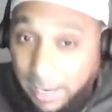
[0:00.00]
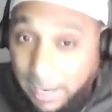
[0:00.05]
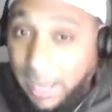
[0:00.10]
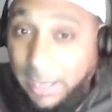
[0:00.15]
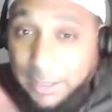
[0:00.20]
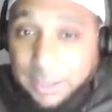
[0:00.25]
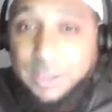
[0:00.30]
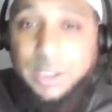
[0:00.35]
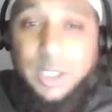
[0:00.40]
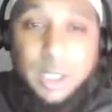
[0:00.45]

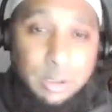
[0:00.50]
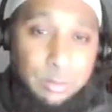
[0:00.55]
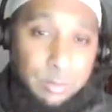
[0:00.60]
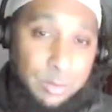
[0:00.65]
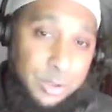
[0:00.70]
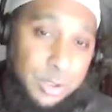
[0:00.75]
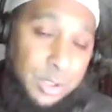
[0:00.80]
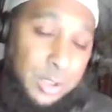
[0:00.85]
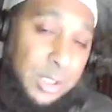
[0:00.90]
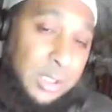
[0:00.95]
any
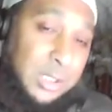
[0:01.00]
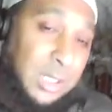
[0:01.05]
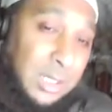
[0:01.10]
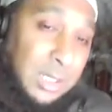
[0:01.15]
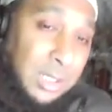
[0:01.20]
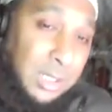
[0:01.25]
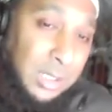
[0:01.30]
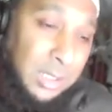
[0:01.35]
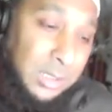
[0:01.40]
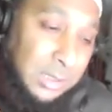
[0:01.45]
generation. It's
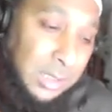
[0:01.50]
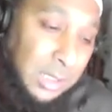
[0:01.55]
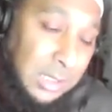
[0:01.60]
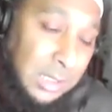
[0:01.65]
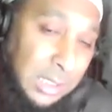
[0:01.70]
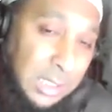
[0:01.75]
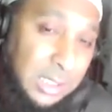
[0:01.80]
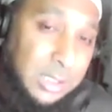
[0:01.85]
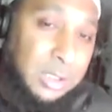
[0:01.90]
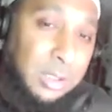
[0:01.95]
the
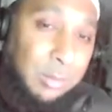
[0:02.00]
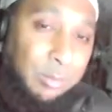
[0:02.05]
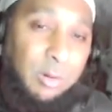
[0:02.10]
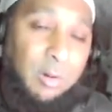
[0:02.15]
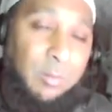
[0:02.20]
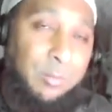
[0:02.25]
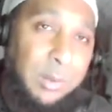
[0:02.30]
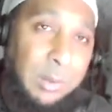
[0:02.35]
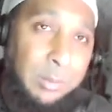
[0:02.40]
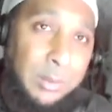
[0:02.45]
least number
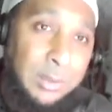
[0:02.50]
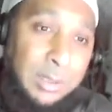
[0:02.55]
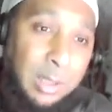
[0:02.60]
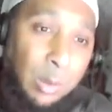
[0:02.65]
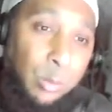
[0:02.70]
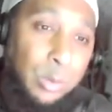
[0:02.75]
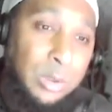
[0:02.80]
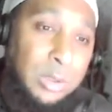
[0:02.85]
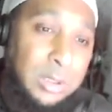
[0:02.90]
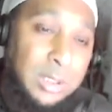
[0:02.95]
of people that
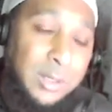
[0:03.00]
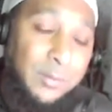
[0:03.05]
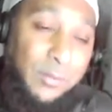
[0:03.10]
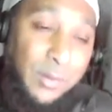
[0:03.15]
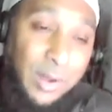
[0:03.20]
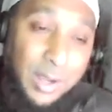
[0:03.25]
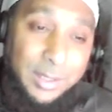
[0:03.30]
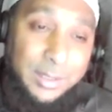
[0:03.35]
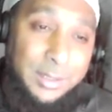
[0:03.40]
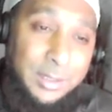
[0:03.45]
will
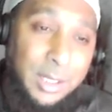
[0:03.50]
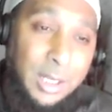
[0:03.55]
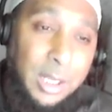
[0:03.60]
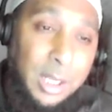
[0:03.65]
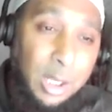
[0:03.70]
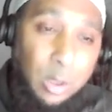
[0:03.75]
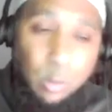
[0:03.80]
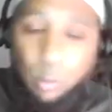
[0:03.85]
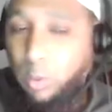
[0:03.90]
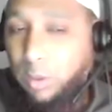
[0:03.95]
define
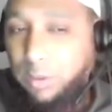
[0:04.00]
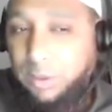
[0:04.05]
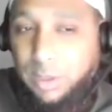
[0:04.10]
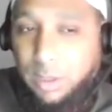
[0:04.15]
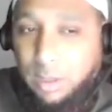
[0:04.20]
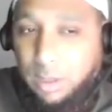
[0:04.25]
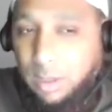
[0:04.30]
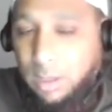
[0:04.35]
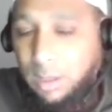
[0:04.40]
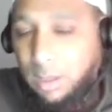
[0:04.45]
what
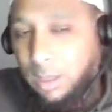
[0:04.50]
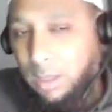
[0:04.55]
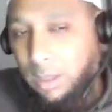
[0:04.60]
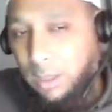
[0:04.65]
the